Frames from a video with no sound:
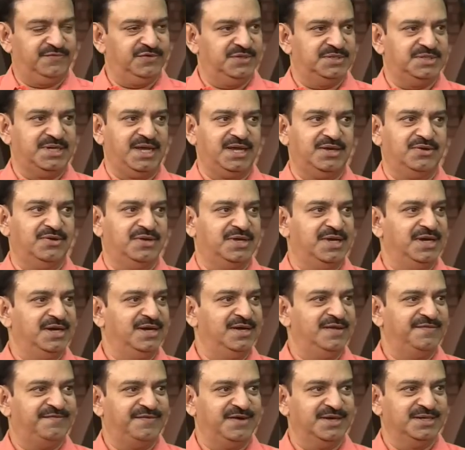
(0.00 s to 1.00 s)
check your
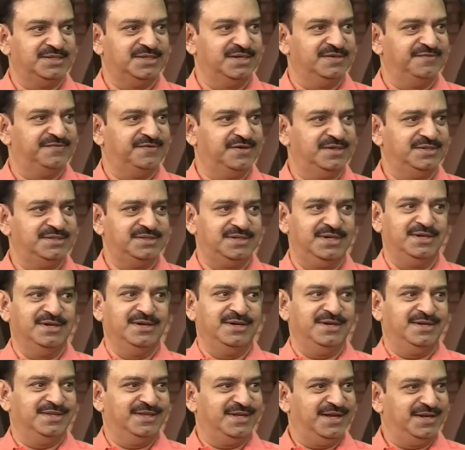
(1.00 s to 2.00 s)
kidney function first,
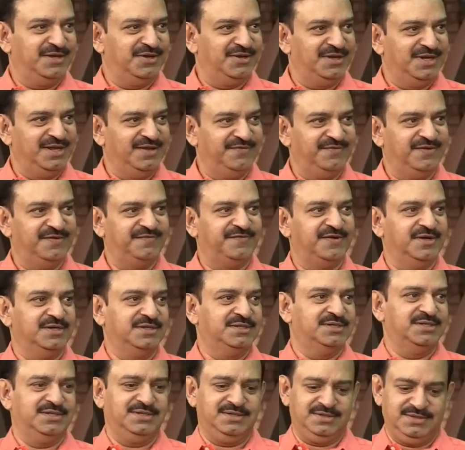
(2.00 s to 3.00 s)
then your liver
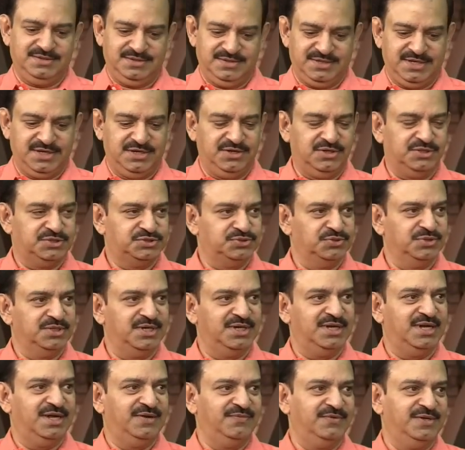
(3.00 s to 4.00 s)
function, then your sugar
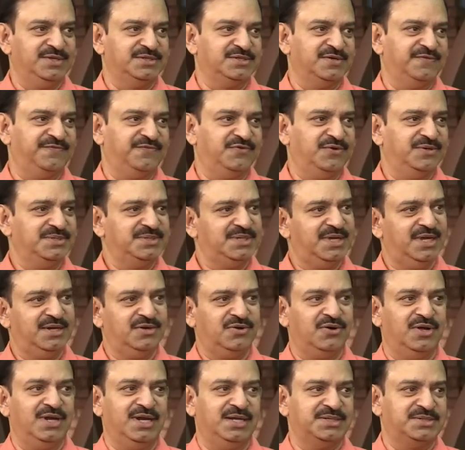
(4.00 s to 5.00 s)
levels of course and
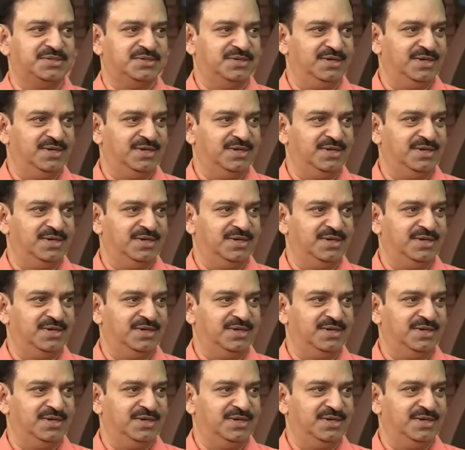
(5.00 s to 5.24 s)
cholesterol